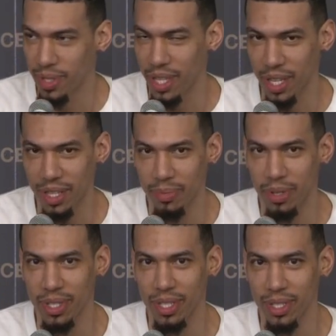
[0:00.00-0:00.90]
Didn't get
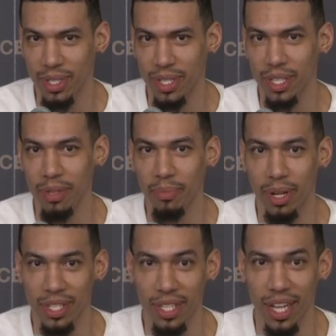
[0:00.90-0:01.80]
much to sleep
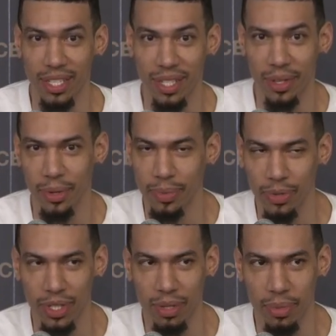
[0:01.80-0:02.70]
much last night. You know,
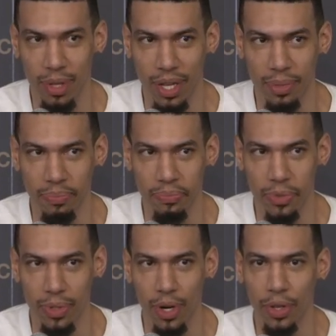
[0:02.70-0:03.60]
went to sleep like
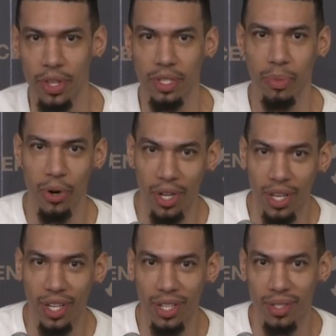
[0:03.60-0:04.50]
early this morning
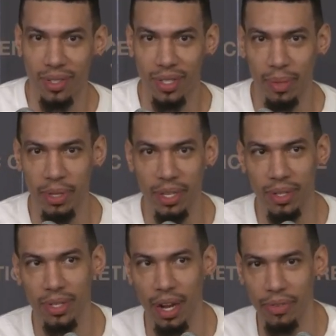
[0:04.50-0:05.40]
and then slept
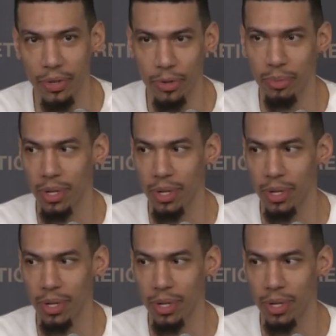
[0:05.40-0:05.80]
in this afternoon.